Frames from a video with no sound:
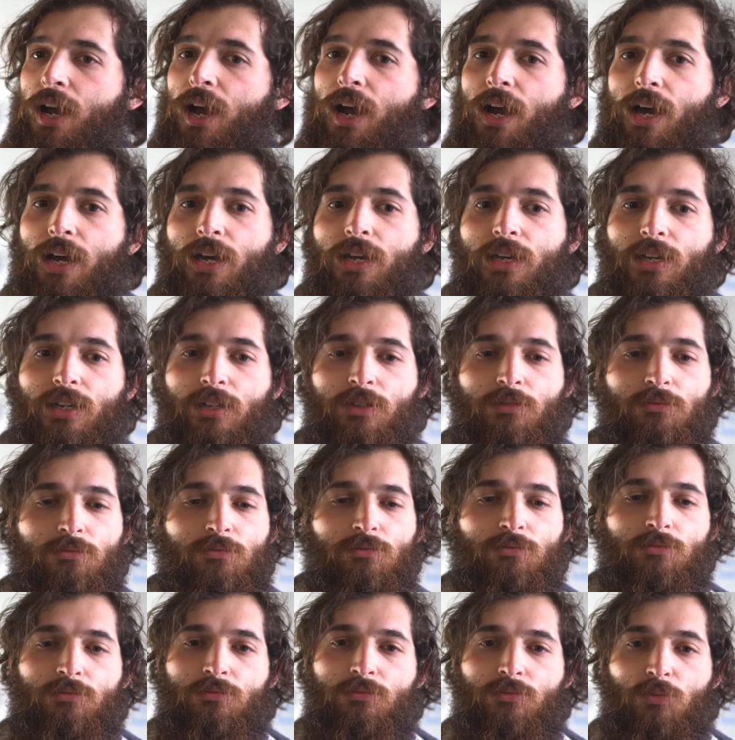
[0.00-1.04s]
I,
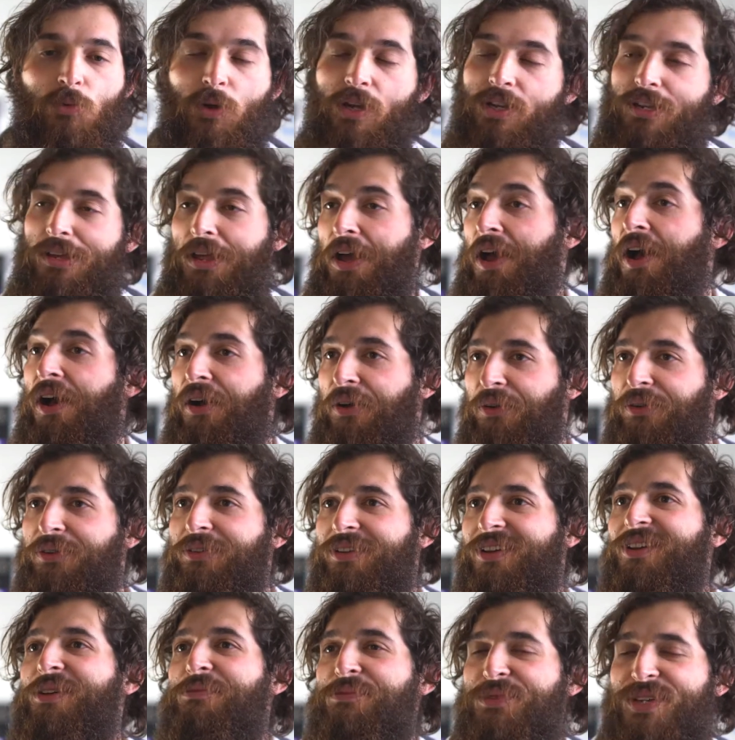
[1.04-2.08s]
right
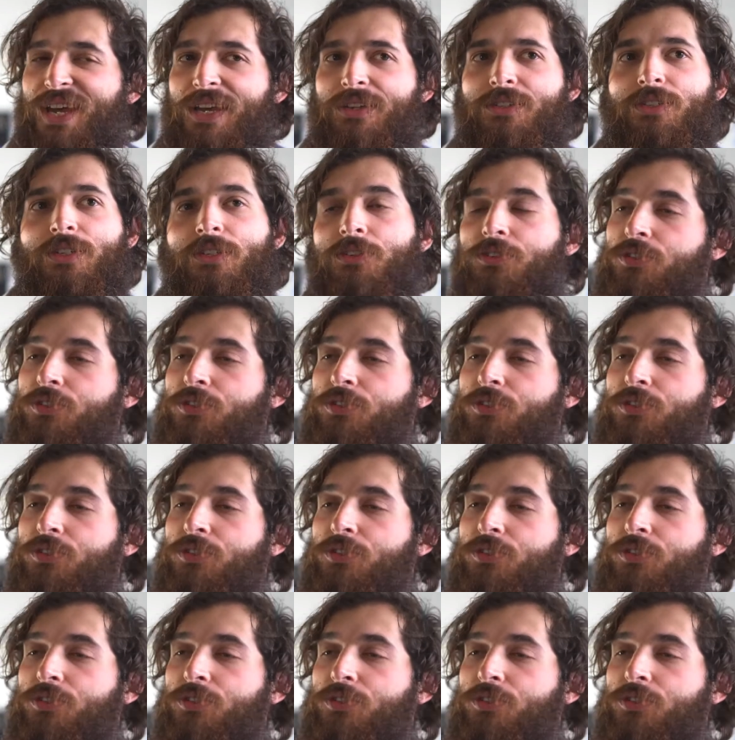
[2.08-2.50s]
now, am testing